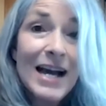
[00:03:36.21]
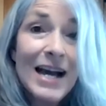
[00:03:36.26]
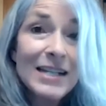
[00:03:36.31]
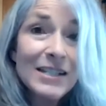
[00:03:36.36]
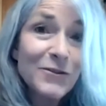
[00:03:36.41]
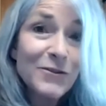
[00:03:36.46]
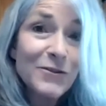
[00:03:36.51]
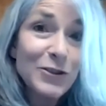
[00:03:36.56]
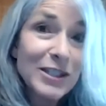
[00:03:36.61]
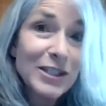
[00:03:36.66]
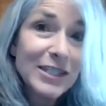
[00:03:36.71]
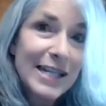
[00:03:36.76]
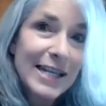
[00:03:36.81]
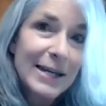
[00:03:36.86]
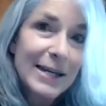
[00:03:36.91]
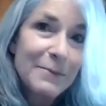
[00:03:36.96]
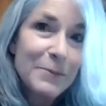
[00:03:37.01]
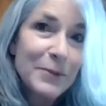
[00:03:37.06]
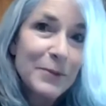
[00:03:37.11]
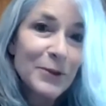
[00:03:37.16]
As, for
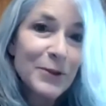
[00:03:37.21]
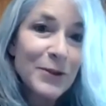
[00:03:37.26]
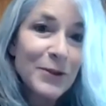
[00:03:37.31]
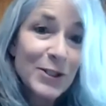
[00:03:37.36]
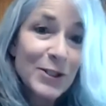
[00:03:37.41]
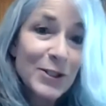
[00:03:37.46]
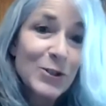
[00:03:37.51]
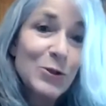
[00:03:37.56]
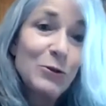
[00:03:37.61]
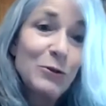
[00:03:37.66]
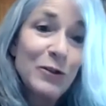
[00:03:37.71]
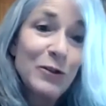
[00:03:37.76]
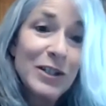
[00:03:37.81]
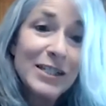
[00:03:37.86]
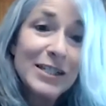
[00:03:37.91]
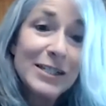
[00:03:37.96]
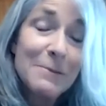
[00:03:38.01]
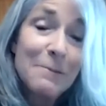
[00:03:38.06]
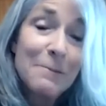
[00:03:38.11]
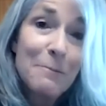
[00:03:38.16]
example, the
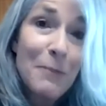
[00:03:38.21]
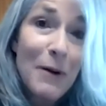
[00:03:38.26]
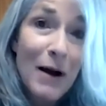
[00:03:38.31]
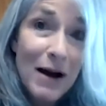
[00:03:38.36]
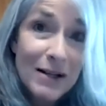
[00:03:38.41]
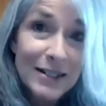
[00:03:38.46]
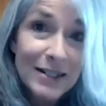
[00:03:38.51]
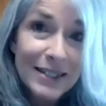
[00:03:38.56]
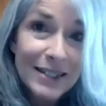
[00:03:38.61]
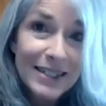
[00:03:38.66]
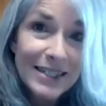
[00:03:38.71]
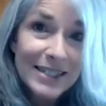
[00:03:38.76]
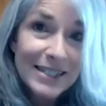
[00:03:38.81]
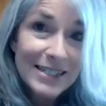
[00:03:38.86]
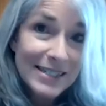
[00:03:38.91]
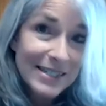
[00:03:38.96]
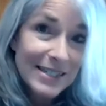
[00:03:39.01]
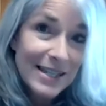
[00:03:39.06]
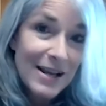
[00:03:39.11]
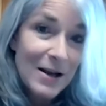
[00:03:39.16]
Sufis embodied
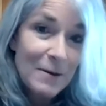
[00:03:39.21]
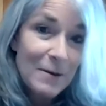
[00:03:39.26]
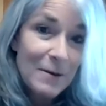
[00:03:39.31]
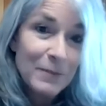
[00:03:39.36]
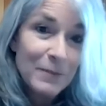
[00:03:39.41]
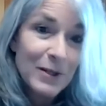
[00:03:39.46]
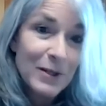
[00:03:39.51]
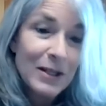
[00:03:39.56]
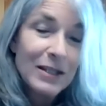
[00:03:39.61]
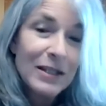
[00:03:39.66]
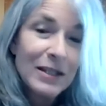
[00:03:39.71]
Islam.